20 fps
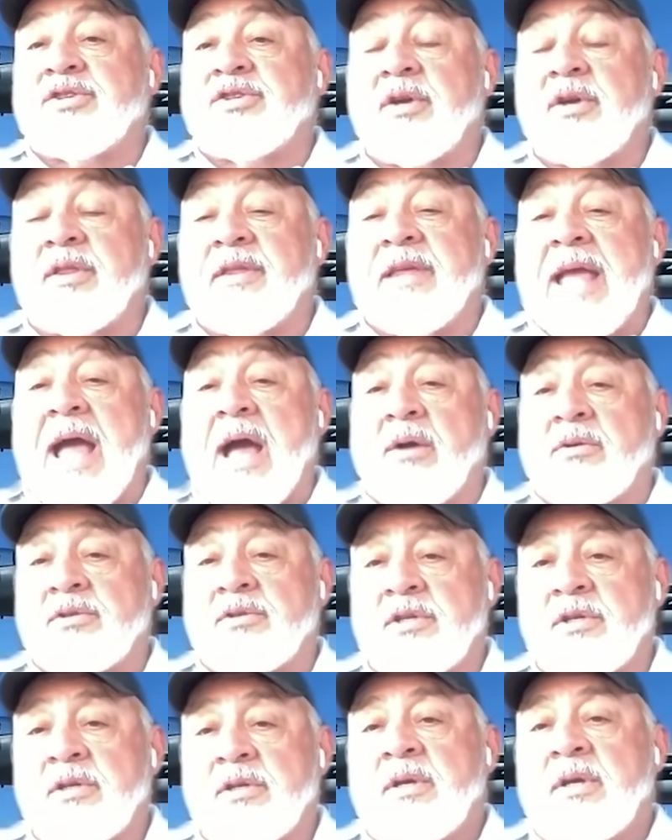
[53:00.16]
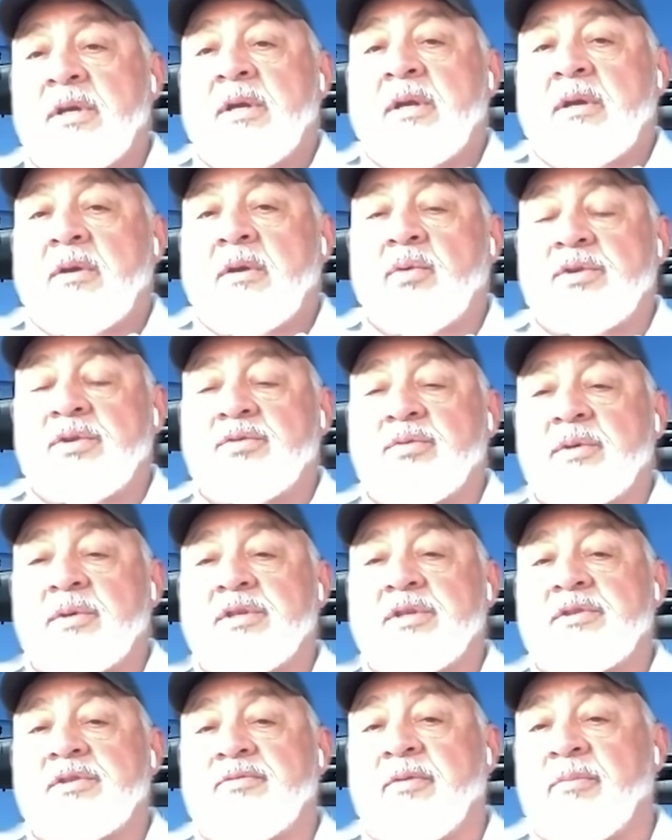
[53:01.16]
took the out, which
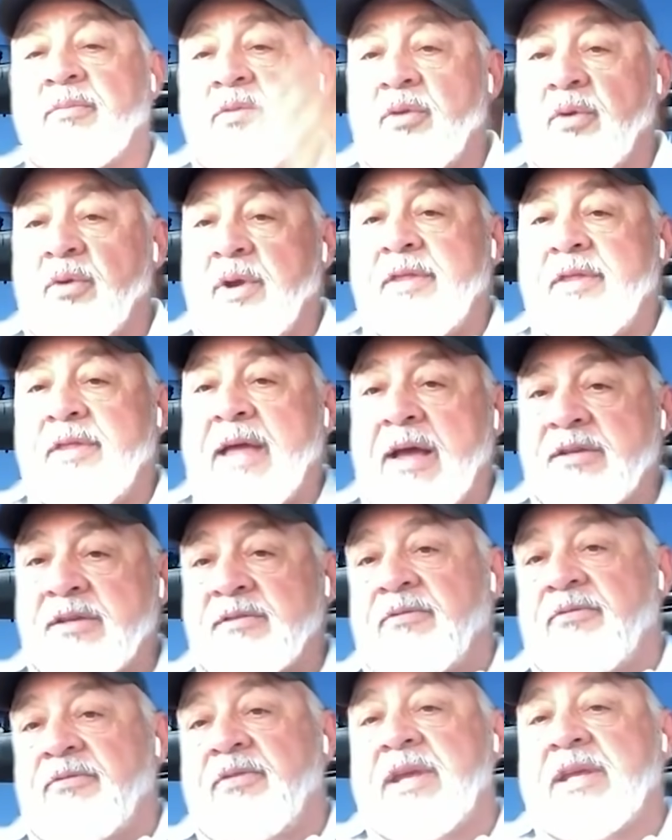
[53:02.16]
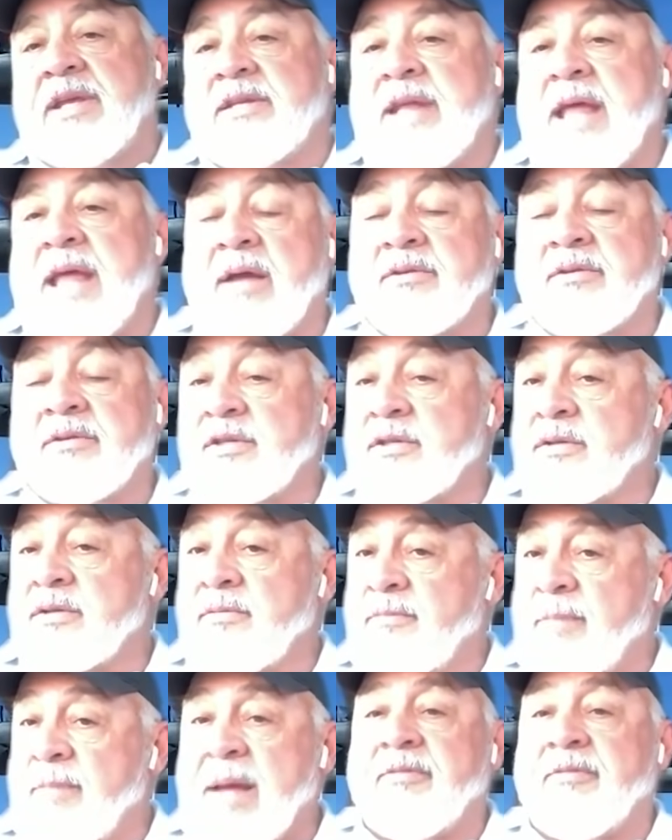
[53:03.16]
was from thirty thousand feet down
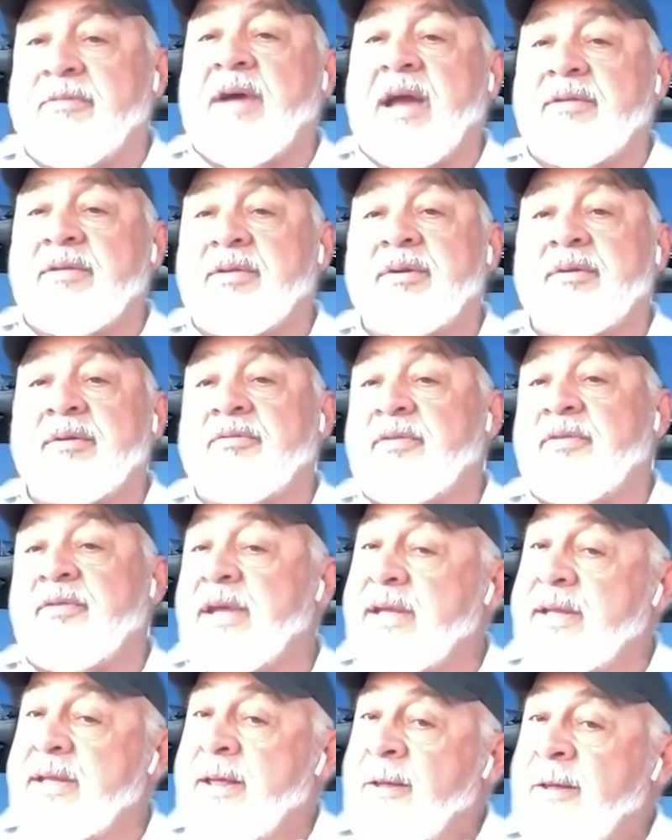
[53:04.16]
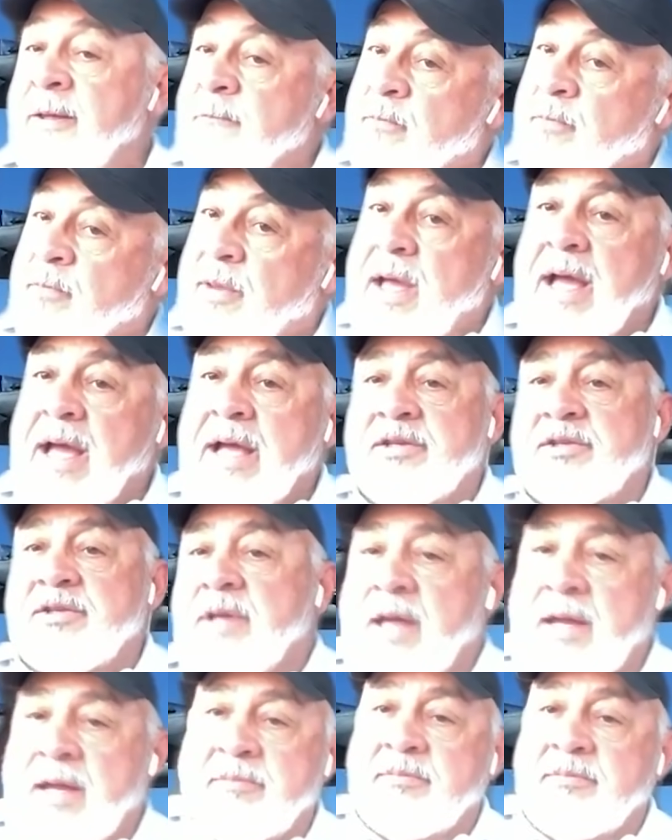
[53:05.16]
to about five hundred feet. I,
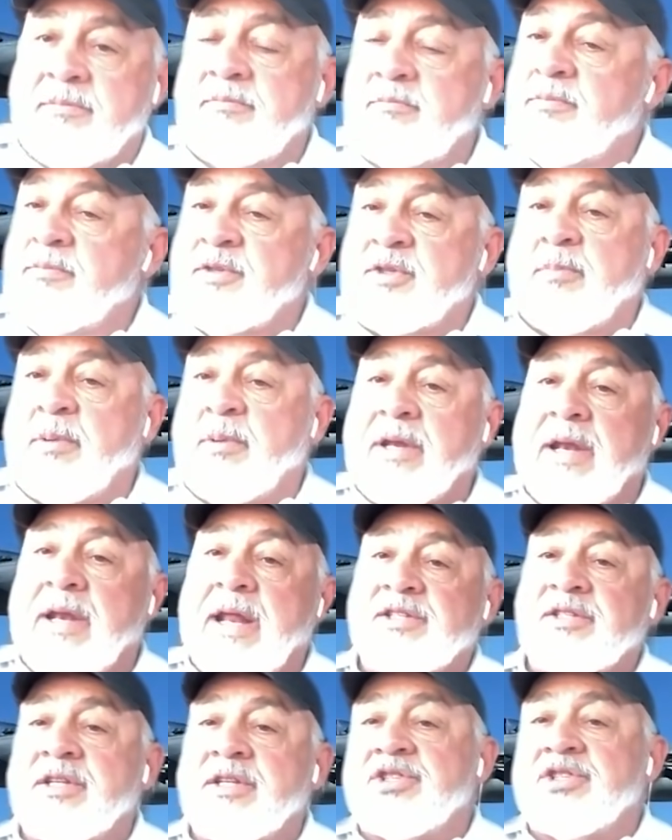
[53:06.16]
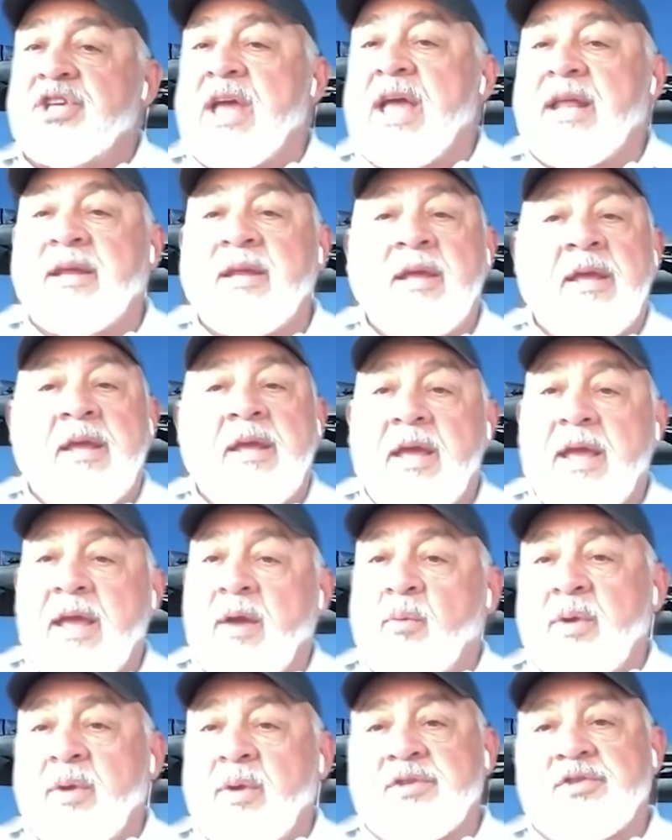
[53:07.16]
I split S the jet
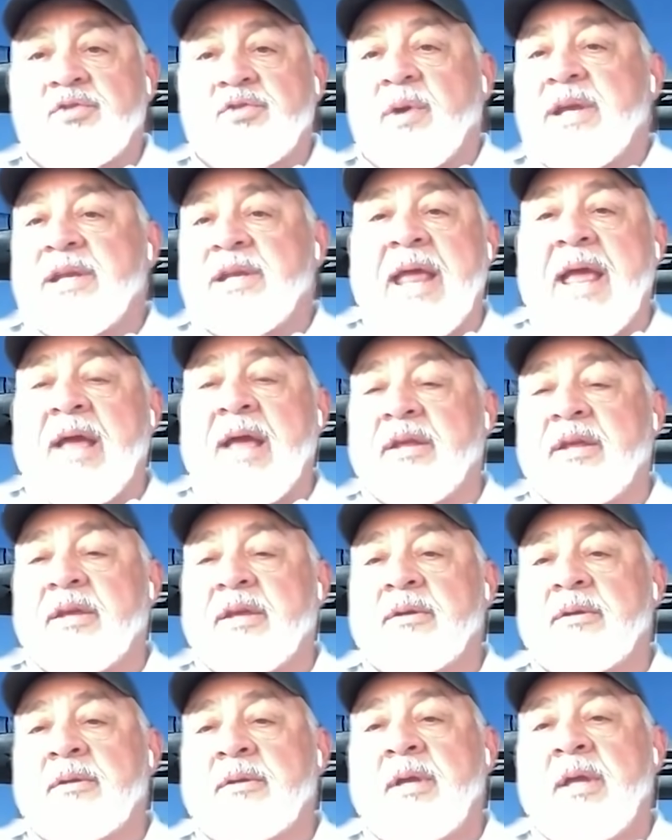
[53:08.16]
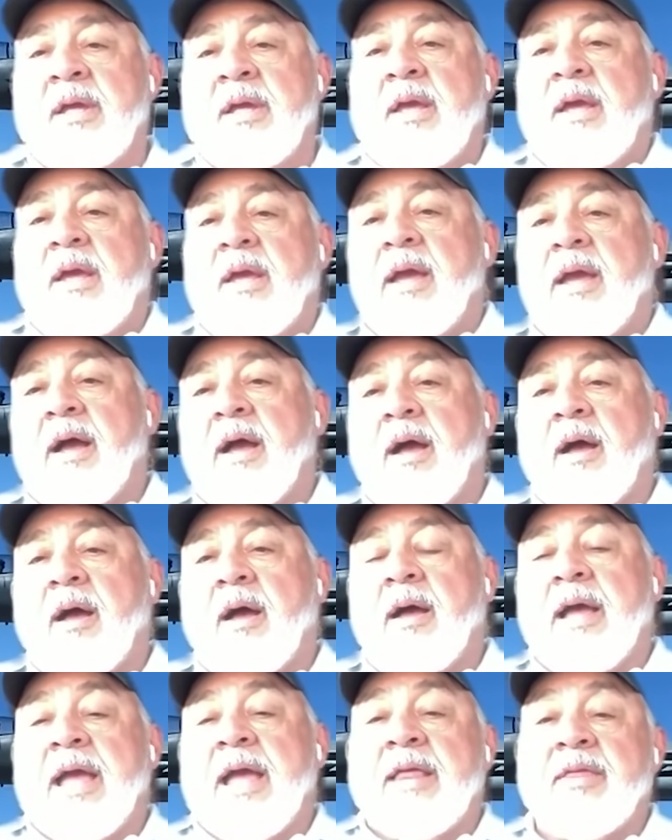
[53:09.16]
and went straight downhill.
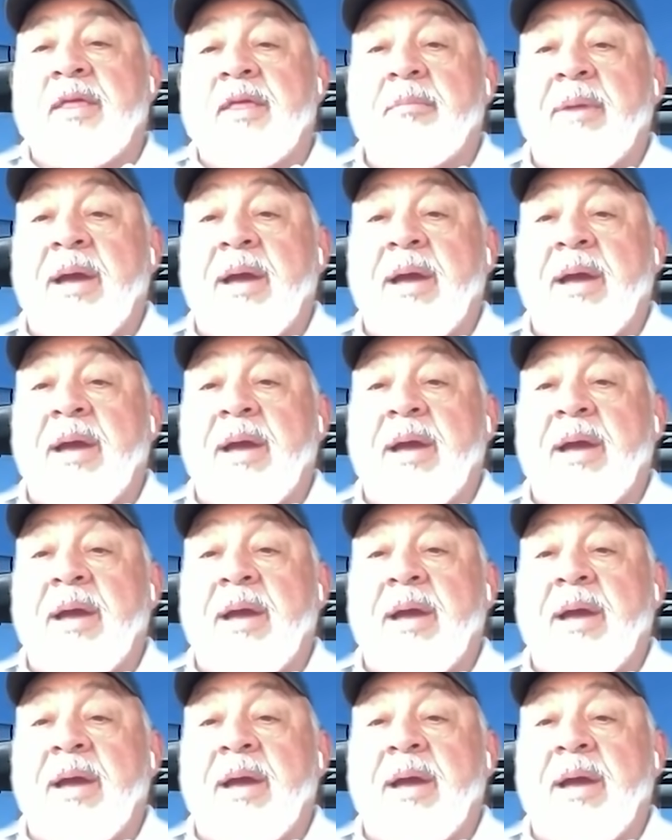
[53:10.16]
Uh, and then